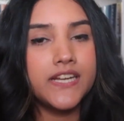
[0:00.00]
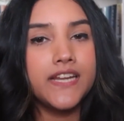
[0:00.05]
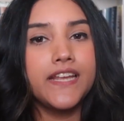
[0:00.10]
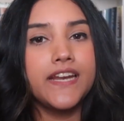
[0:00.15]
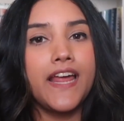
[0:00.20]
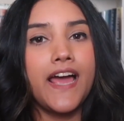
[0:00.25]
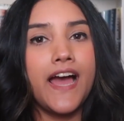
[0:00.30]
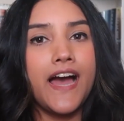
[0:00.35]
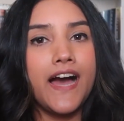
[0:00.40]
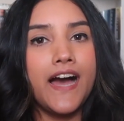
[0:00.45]
It
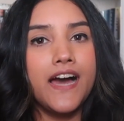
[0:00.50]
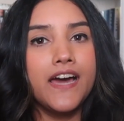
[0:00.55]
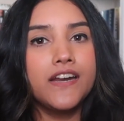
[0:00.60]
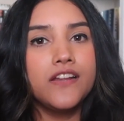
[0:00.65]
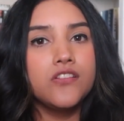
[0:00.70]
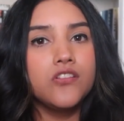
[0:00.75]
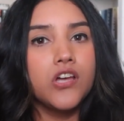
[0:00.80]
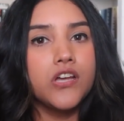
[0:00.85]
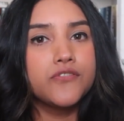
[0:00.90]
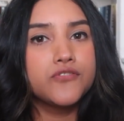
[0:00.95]
had
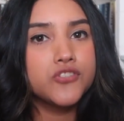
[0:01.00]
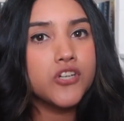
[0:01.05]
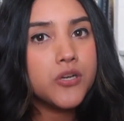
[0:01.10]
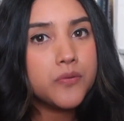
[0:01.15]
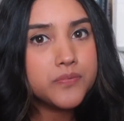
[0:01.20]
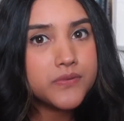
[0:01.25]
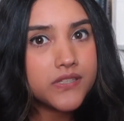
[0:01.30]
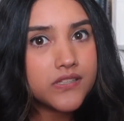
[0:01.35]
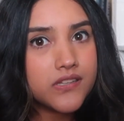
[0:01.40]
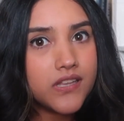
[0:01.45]
a lot of
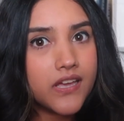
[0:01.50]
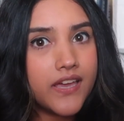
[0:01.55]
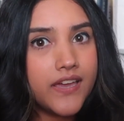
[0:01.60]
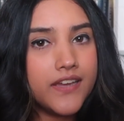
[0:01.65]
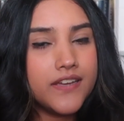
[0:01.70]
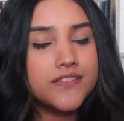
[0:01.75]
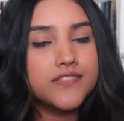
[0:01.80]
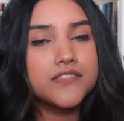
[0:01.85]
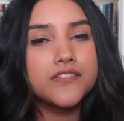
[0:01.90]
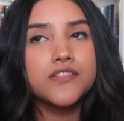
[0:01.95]
tropes I
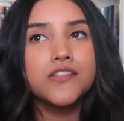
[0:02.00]
liked.